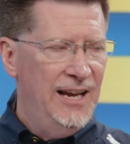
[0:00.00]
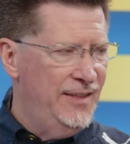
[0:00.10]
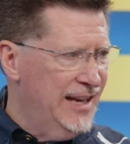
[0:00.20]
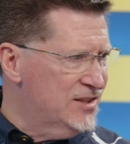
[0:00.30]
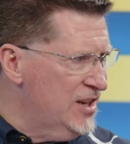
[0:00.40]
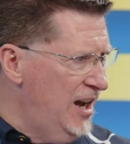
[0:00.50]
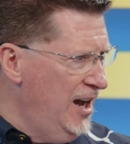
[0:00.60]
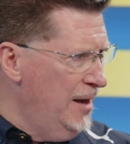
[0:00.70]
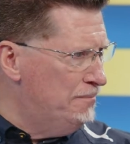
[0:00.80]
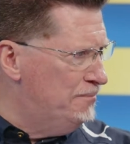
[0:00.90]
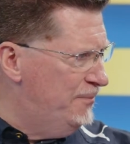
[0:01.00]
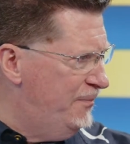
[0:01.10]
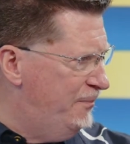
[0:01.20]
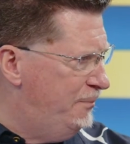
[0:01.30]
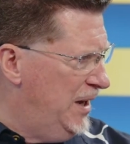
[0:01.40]
And that's up
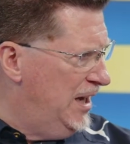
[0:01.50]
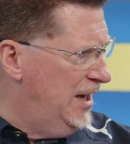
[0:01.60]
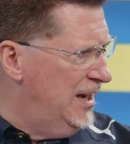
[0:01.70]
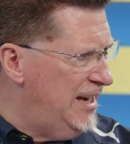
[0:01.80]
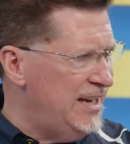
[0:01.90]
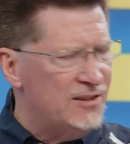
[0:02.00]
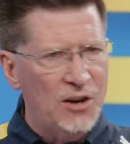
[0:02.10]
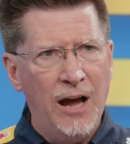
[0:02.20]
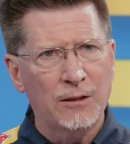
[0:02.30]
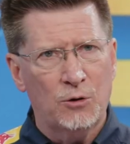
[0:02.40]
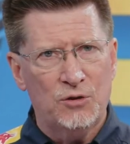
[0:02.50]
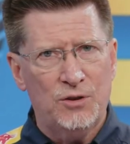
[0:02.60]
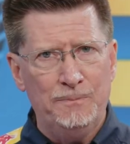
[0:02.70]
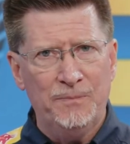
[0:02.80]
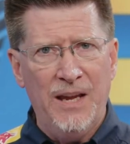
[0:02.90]
$8.